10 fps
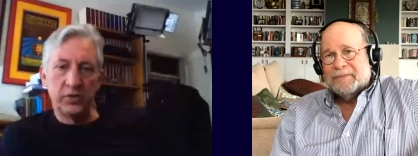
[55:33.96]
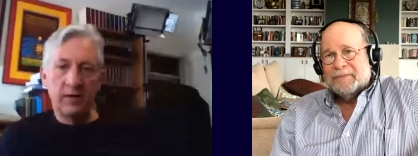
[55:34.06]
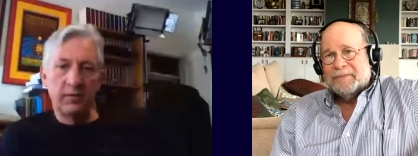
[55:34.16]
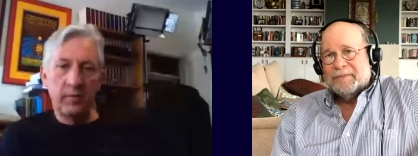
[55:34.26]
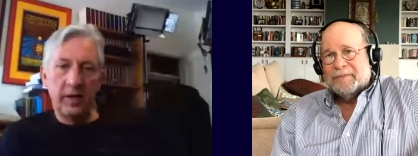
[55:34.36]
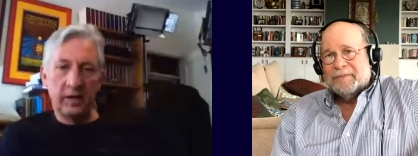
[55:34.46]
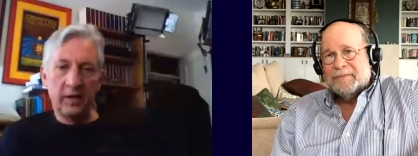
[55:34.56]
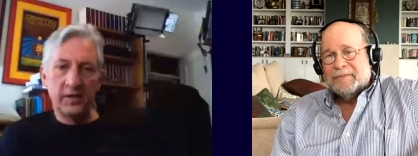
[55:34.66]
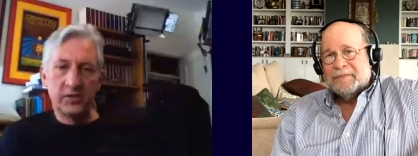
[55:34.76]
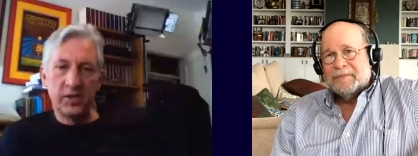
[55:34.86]
Speaker 1: which never made a
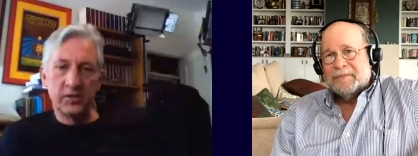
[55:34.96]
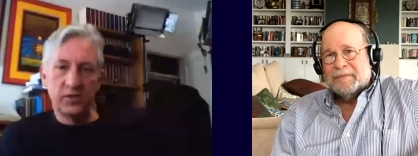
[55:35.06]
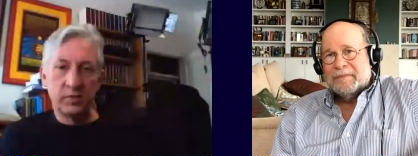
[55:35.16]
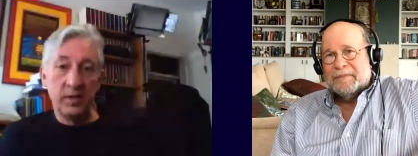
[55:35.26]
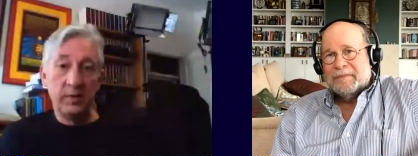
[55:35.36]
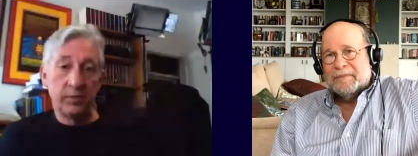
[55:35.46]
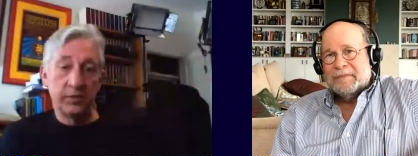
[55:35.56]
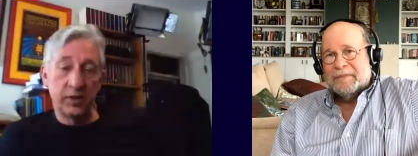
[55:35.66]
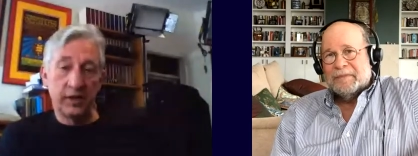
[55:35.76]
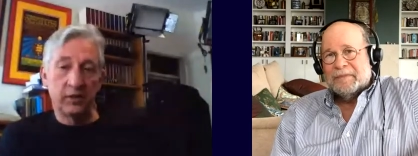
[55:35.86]
lot of sense to me
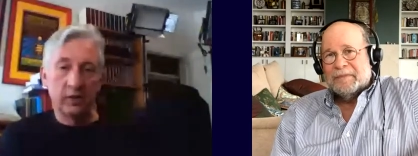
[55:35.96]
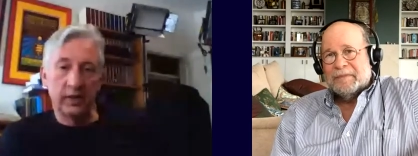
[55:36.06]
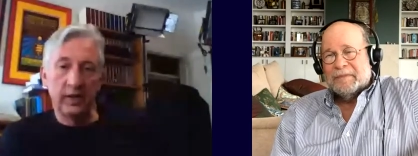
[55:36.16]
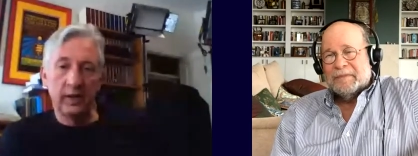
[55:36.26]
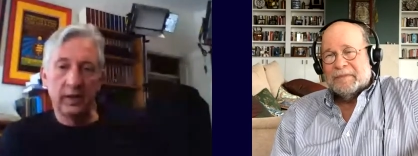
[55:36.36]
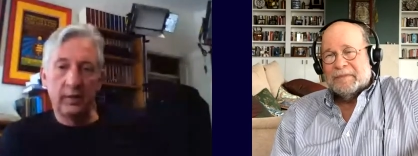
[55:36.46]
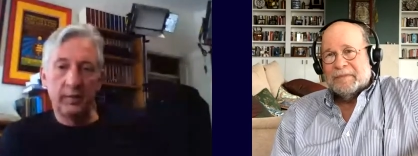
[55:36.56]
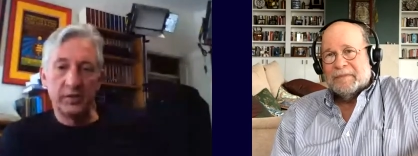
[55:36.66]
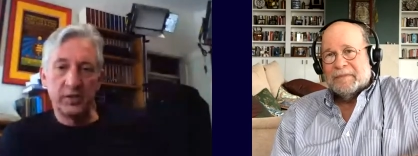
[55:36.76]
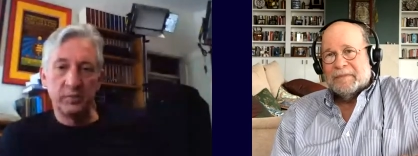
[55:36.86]
particularly,
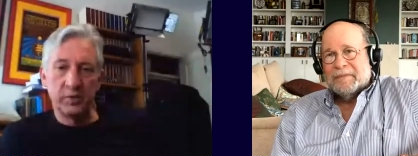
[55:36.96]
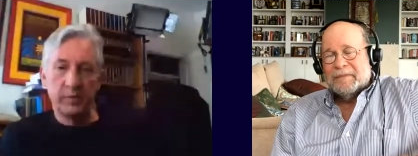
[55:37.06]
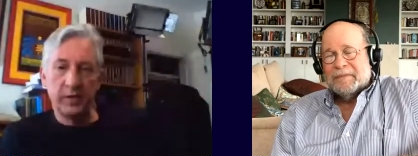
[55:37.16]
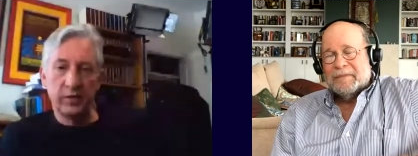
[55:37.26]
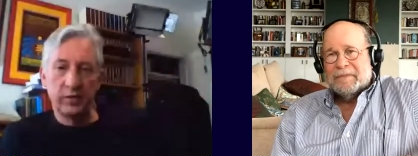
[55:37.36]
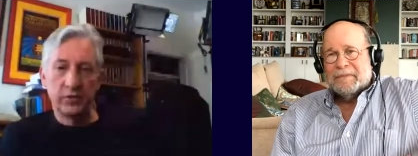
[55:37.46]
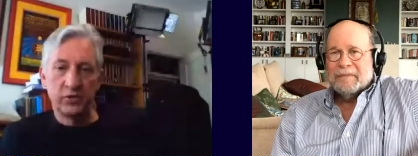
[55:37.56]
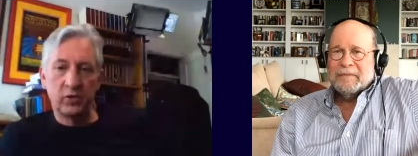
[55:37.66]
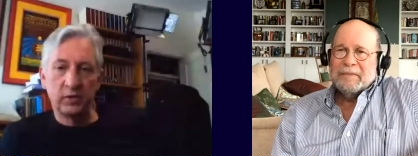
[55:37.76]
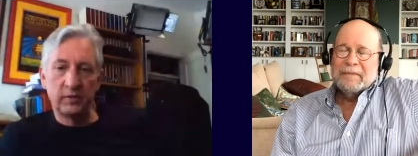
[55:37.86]
um, and seems to be under
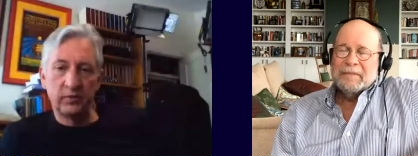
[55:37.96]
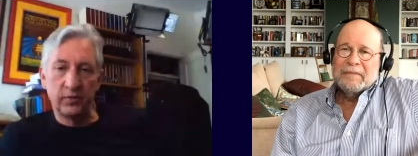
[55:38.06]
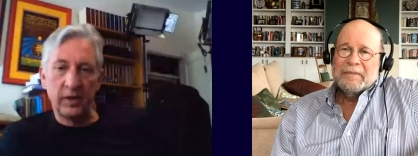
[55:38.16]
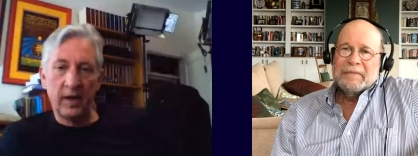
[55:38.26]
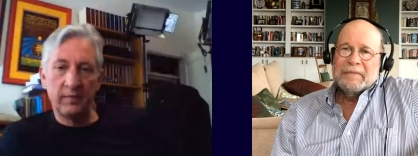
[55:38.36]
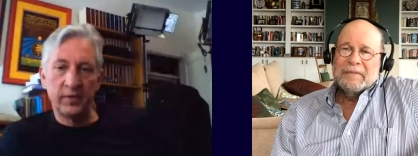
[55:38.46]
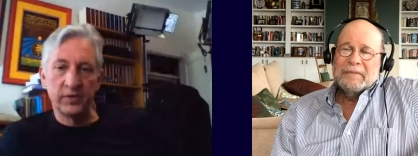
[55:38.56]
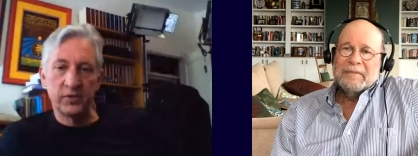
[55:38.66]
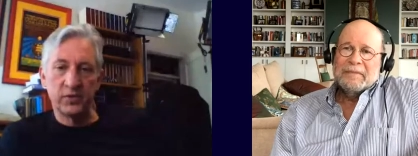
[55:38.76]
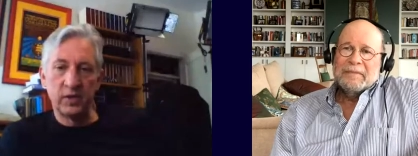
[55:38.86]
assault for the
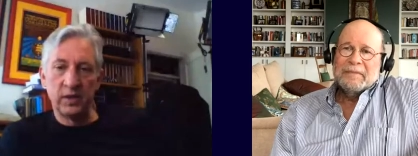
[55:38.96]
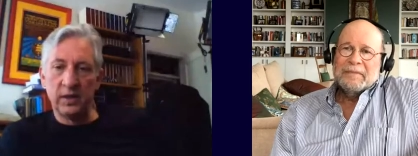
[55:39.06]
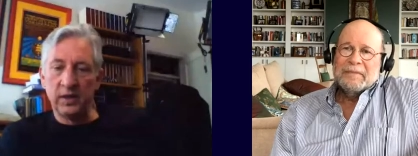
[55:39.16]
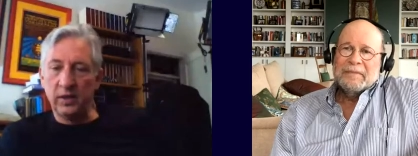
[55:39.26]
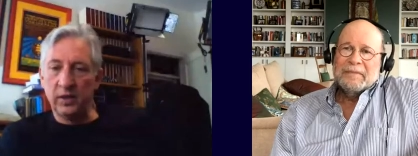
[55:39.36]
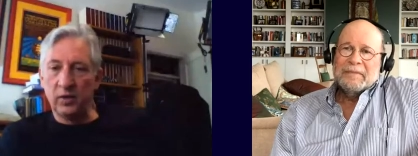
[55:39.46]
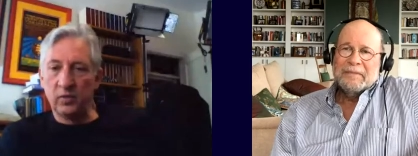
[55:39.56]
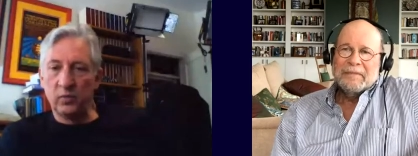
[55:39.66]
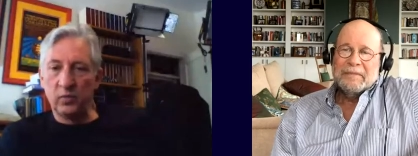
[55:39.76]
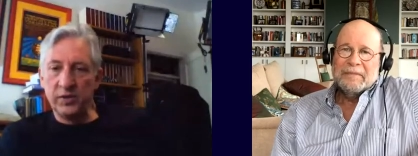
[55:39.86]
obvious you
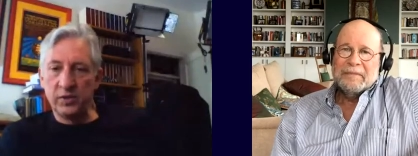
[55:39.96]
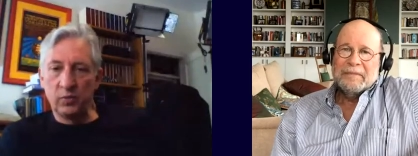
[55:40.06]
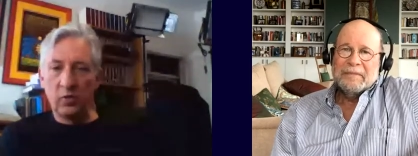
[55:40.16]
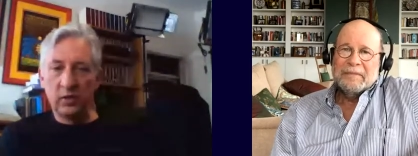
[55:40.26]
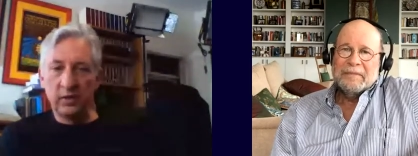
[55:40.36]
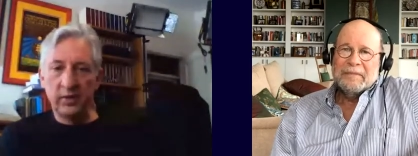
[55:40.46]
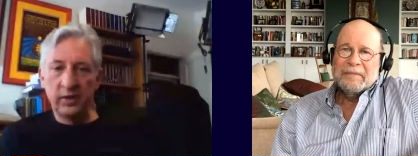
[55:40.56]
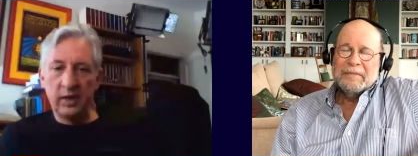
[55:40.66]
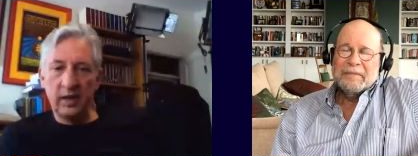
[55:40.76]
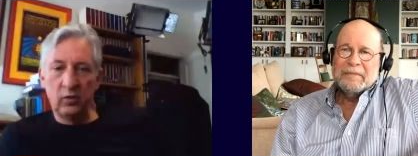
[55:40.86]
know reason we're all
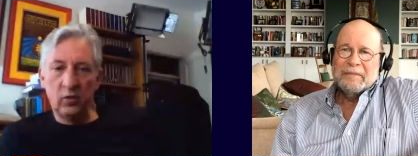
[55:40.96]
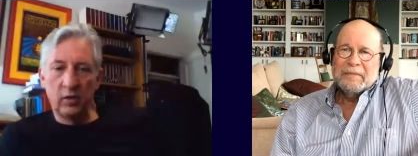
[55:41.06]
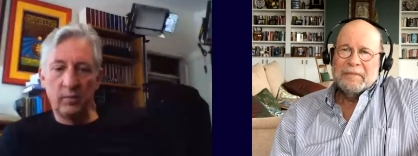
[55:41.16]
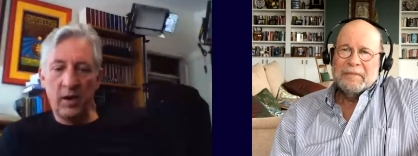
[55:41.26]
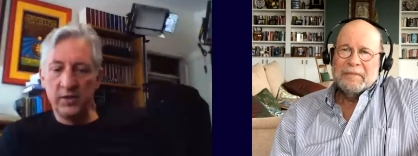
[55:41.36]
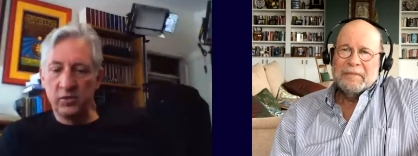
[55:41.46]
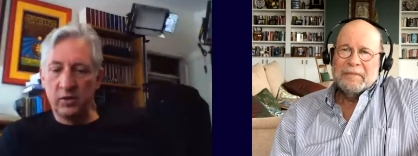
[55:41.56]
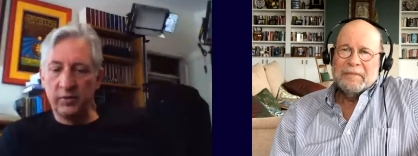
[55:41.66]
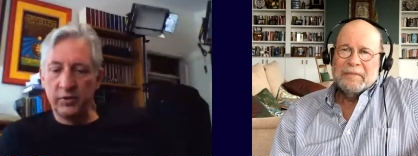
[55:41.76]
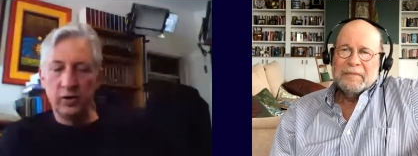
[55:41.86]
living a lot longer and bonds
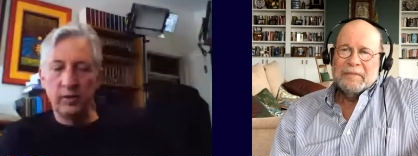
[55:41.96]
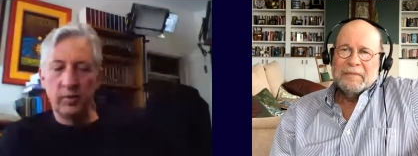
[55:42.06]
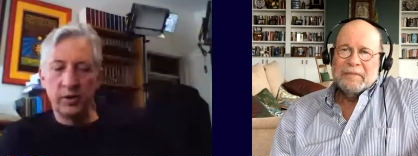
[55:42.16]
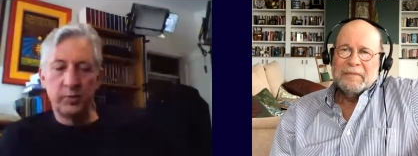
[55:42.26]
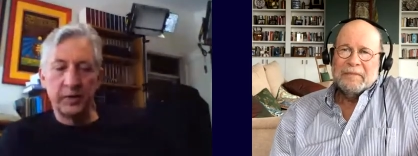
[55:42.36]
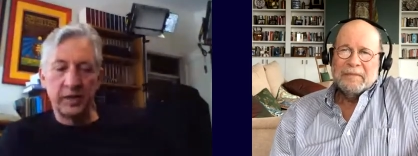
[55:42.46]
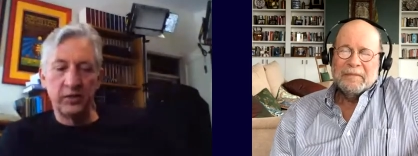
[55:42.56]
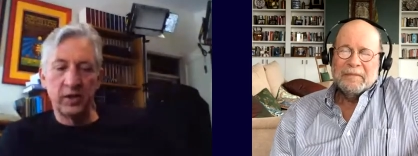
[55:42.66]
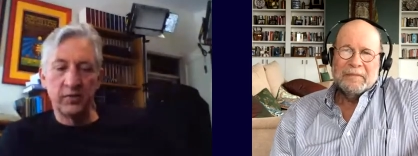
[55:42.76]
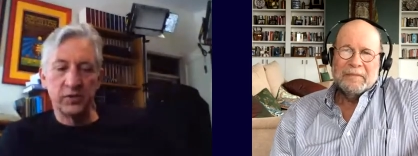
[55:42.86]
aren't returning much. But
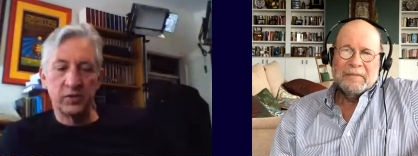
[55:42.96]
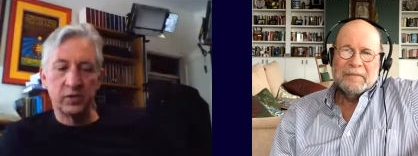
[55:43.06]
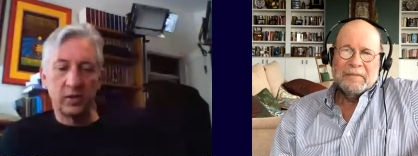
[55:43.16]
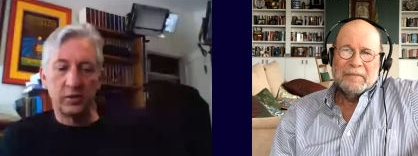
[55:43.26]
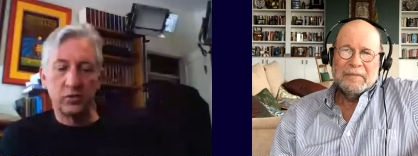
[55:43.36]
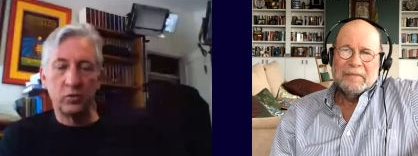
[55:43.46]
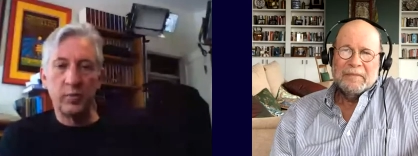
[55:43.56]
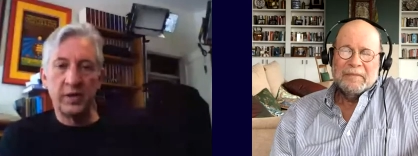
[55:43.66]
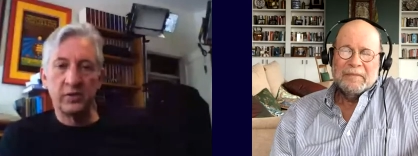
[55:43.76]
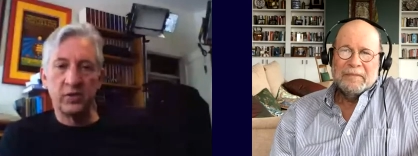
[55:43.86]
can you give us uh,
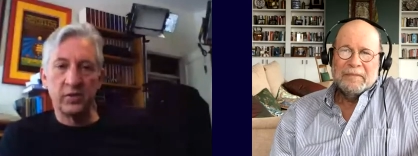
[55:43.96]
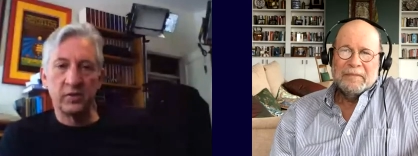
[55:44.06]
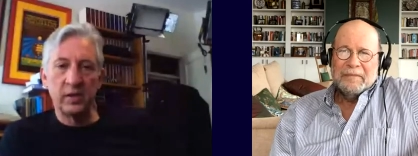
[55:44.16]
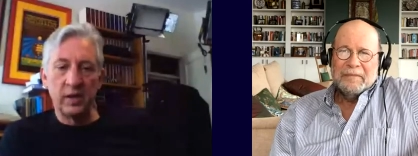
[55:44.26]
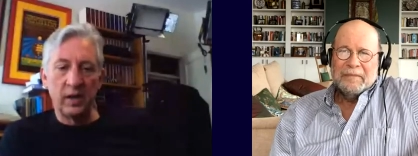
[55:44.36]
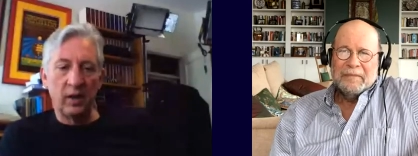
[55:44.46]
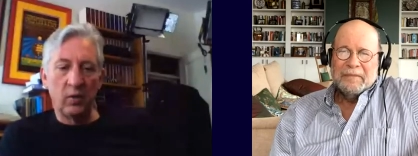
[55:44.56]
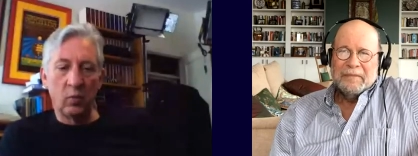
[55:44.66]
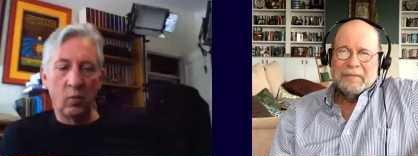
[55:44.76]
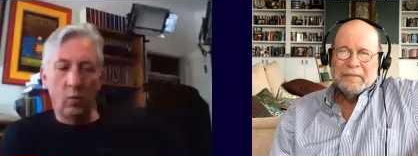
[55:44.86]
two minutes on
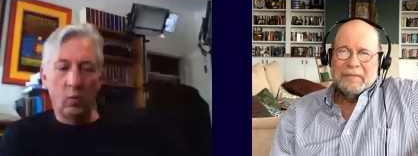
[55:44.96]
uh,